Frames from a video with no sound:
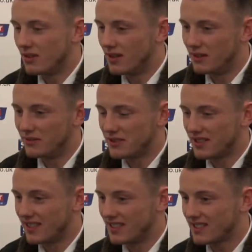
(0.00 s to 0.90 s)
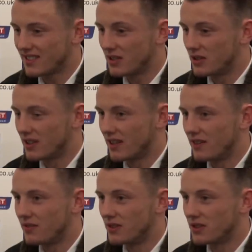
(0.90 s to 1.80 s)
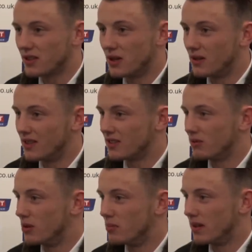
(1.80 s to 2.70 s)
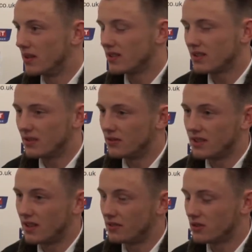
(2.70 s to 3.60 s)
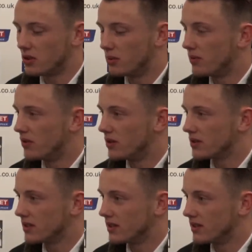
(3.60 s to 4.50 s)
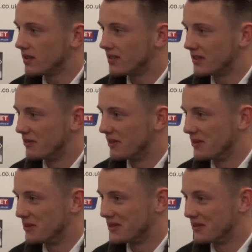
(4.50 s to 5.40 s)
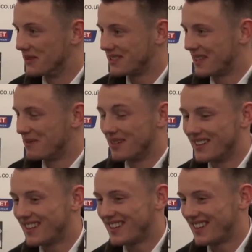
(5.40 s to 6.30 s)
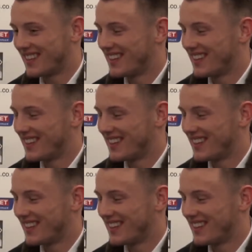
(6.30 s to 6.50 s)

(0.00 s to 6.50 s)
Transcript: Well, obviously, it's good to get your first goal, and it's a real buzz. Obviously, I haven't scored before, so I don't really know what to do. So.